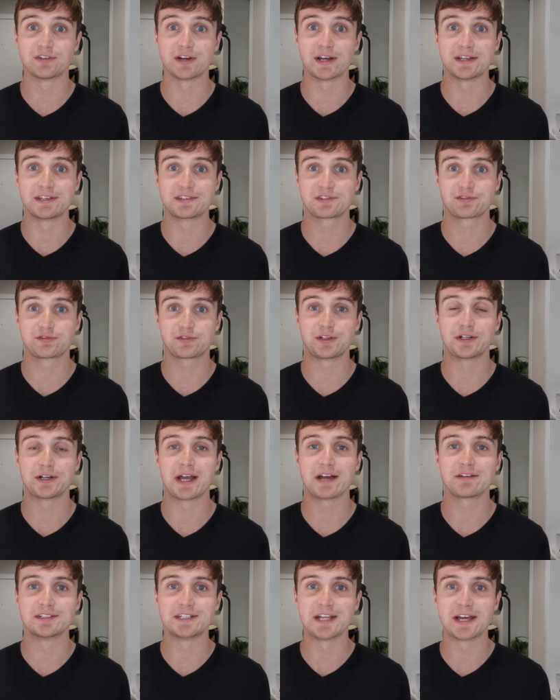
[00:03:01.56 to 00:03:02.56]
device for your
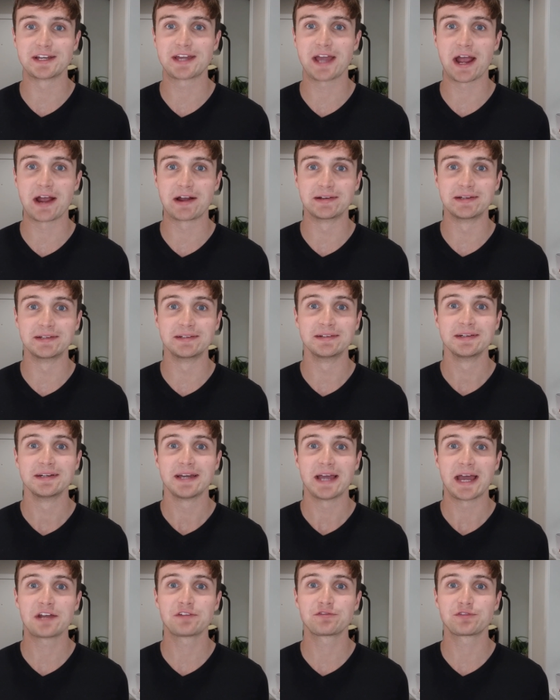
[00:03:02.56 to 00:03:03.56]
everyday carry
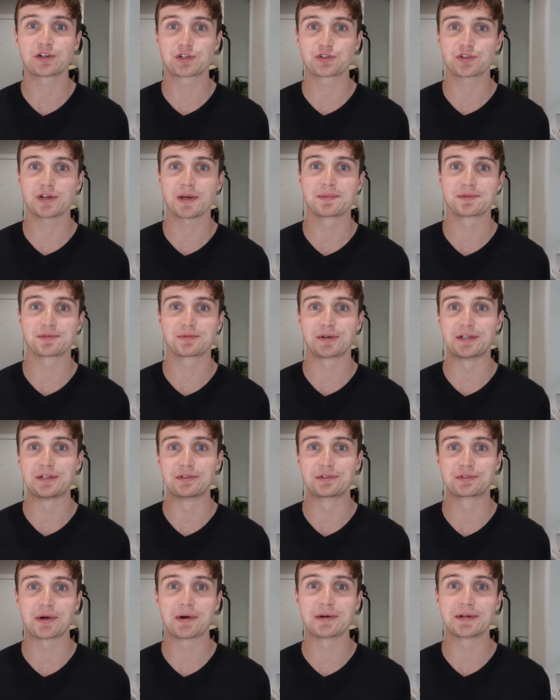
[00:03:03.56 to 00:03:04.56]
and for trips where
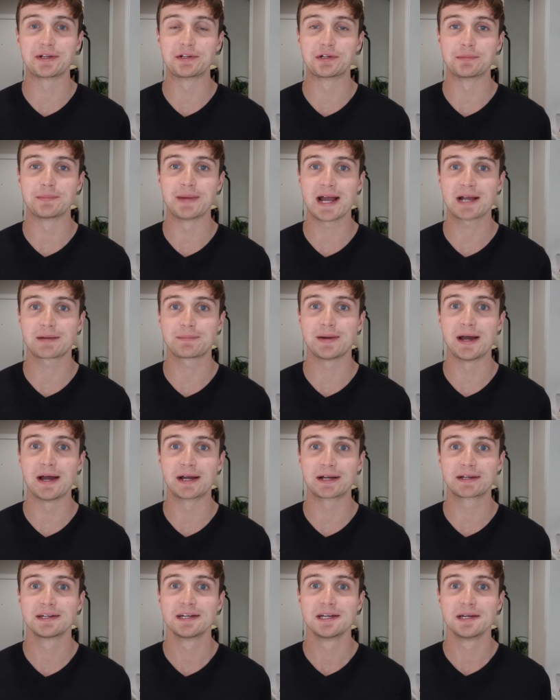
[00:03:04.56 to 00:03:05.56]
you throw it in your
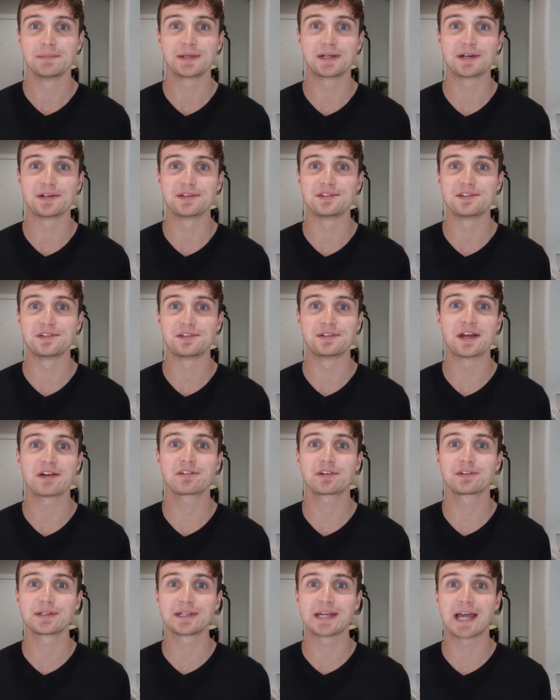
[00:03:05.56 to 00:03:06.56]
backpack, because you
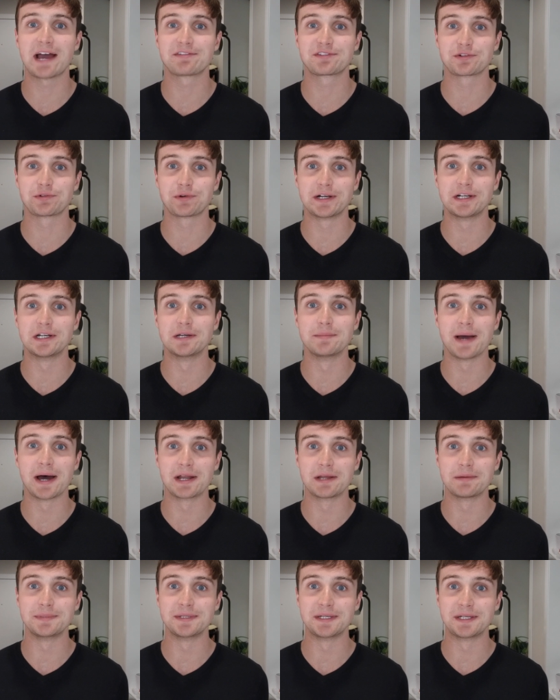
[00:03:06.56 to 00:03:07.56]
never really have to worry
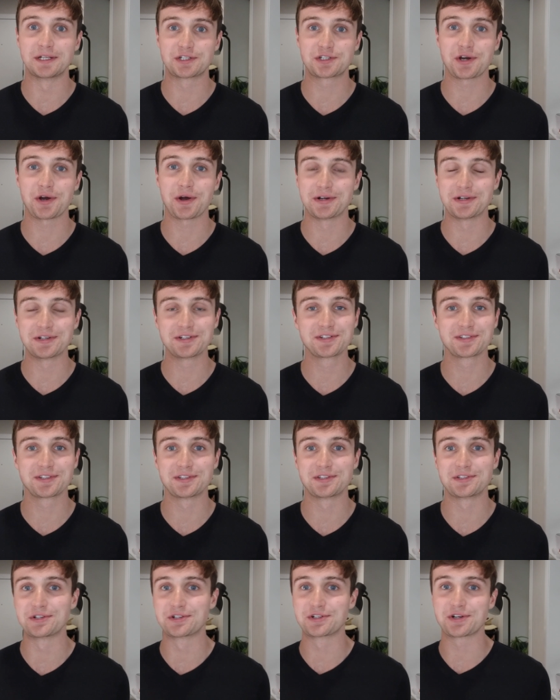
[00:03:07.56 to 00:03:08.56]
about it being charged
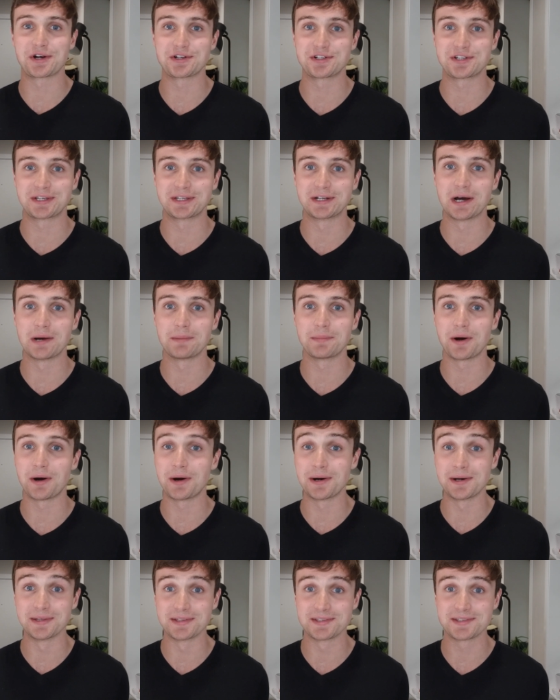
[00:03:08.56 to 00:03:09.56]
since you're charging it up
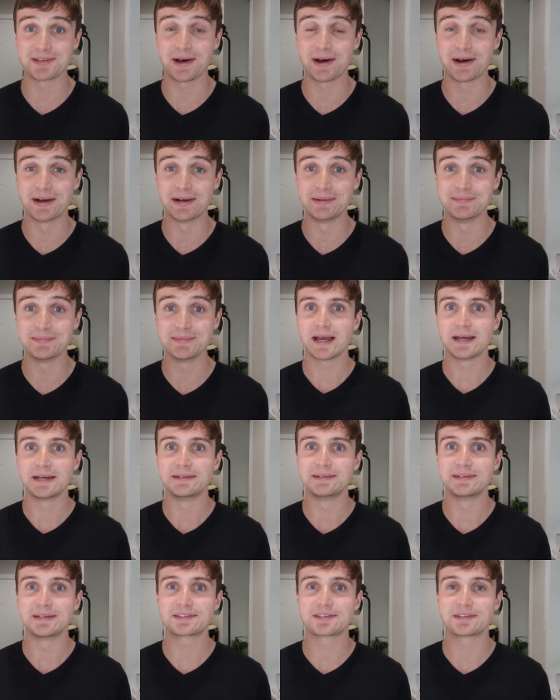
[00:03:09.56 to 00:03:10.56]
all the time,
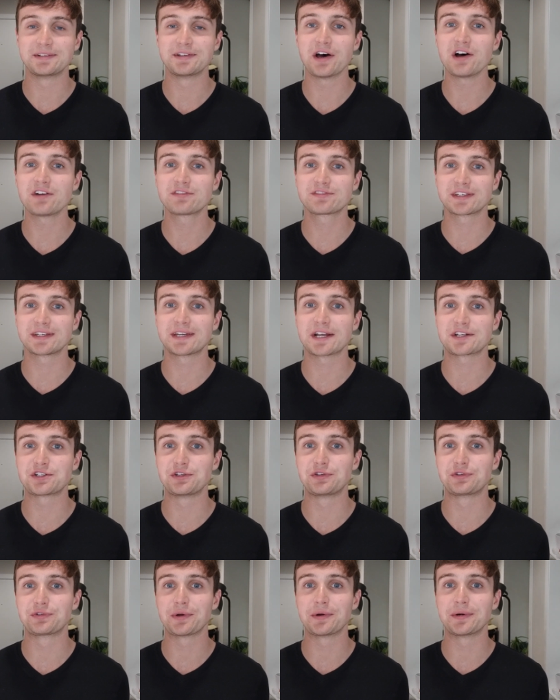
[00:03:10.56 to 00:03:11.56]
and it's enough to get
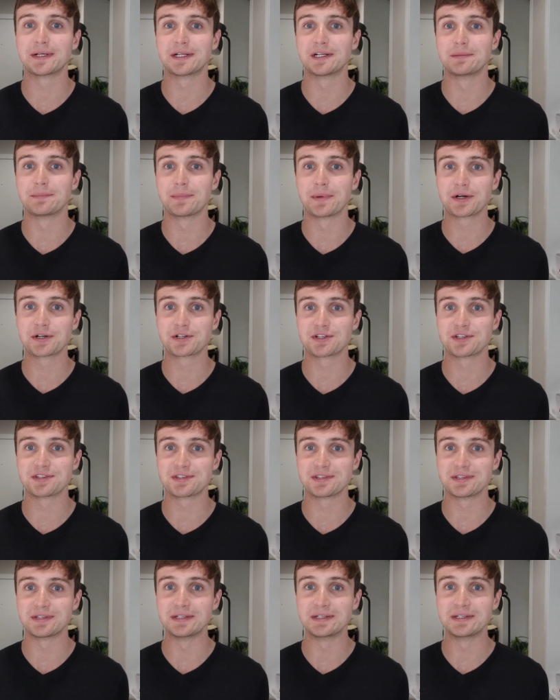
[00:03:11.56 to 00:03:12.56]
you through in an
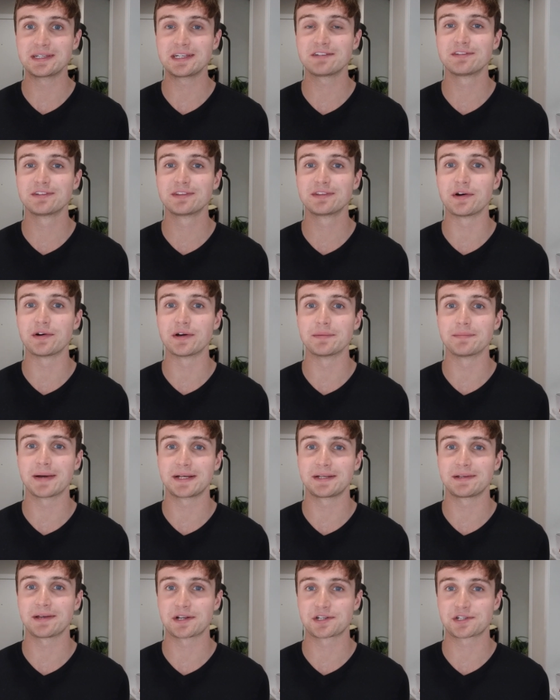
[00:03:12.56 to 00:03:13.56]
emergency even though it
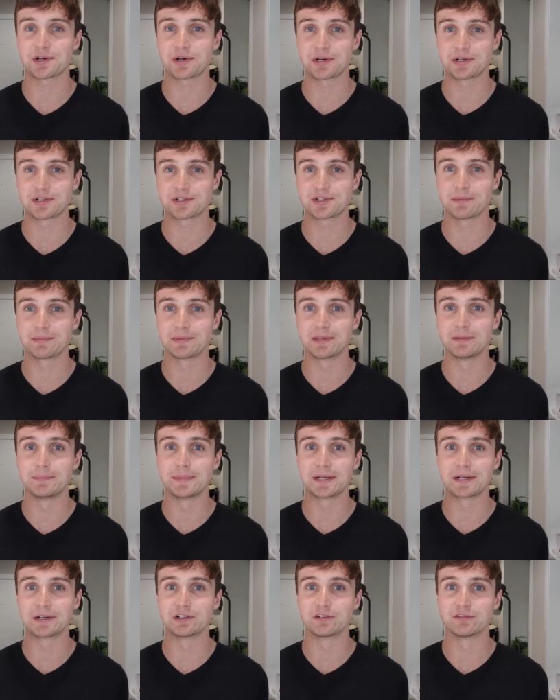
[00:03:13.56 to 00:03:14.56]
might not charge some of the
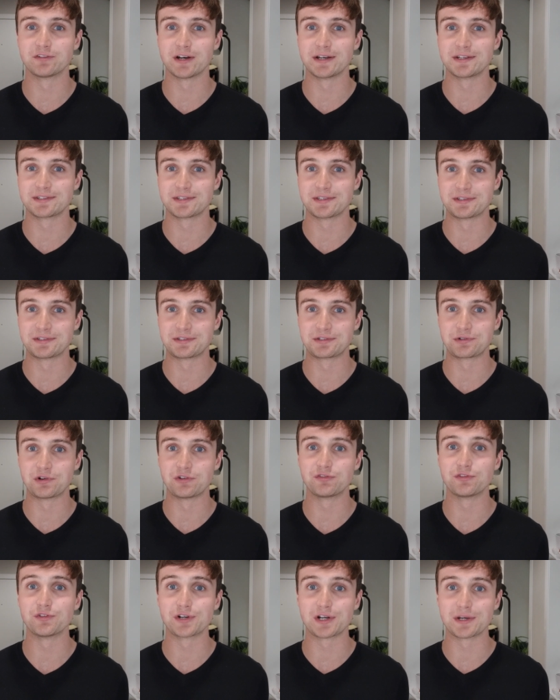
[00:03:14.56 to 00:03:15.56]
bigger devices to
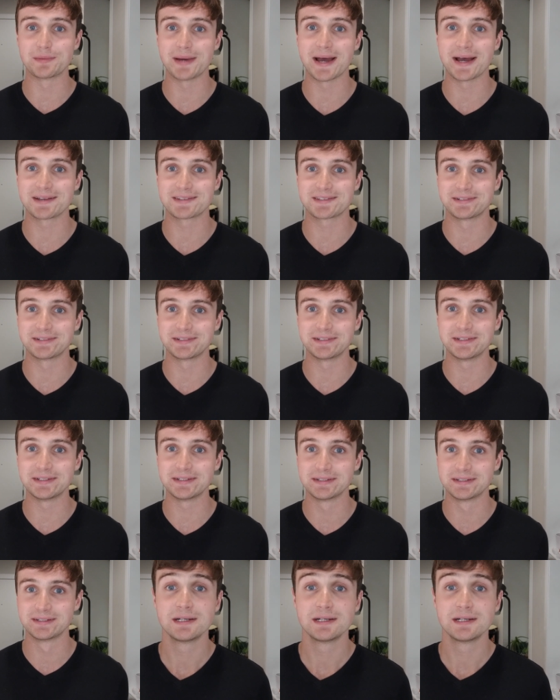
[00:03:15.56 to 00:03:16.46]
a full capacity.